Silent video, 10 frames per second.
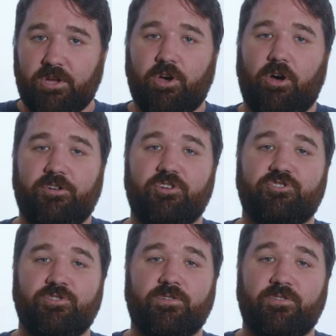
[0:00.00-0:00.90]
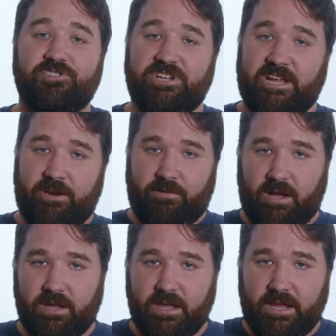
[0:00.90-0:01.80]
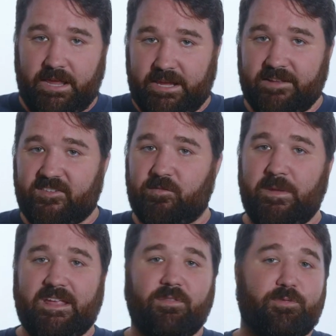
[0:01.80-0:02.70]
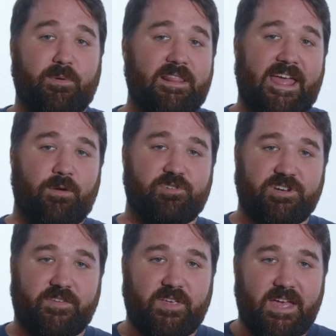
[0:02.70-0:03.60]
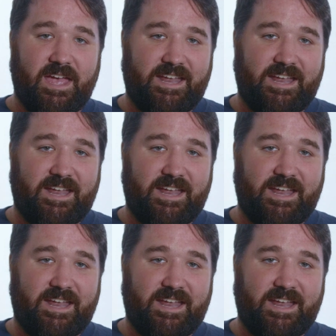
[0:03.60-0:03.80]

Called Junko Chihira, it can speak in three languages